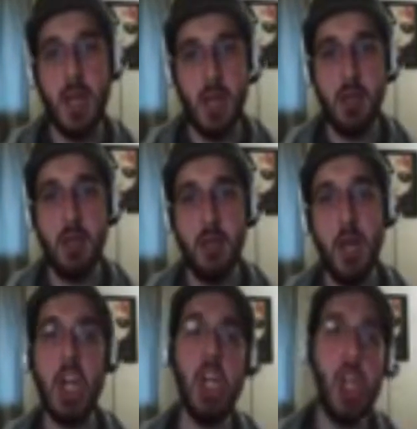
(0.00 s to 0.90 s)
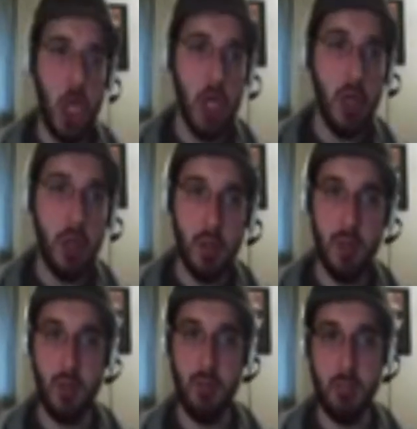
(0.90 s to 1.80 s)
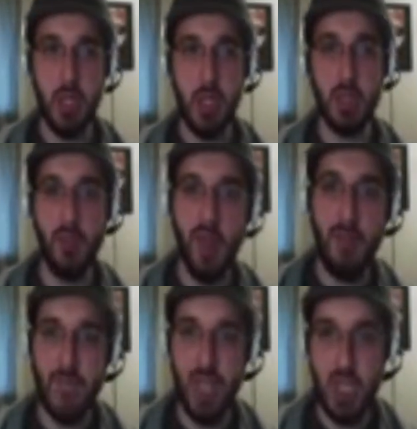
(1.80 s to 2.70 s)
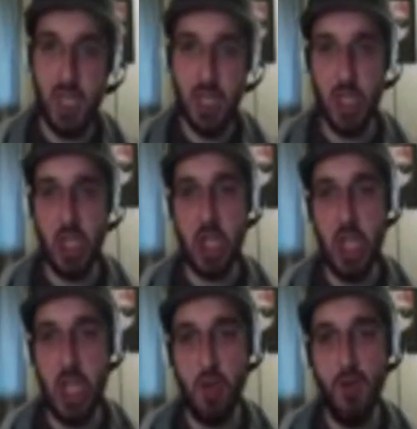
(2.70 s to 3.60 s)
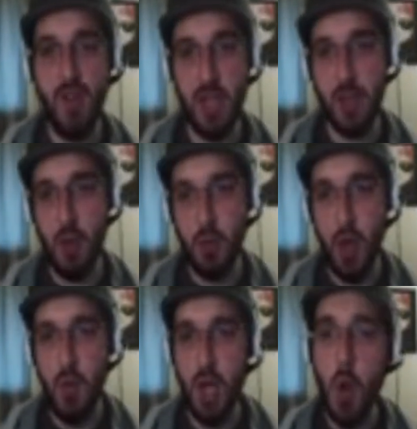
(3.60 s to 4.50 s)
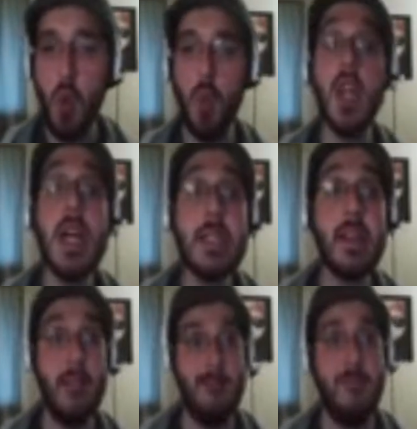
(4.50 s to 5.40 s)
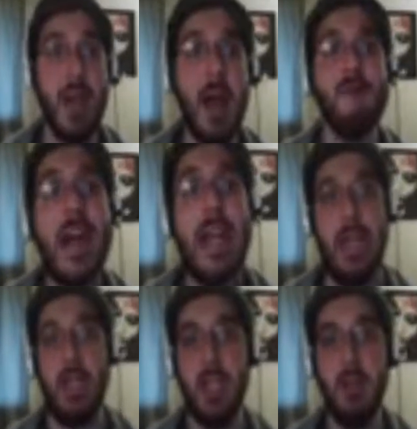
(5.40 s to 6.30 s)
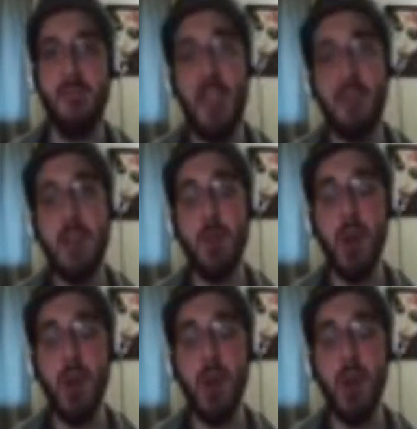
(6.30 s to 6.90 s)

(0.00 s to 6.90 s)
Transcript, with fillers: again, because Phanpy doesn't need to fight. No, no, no, we're not. We're not fighting. Phanpy, we're not doing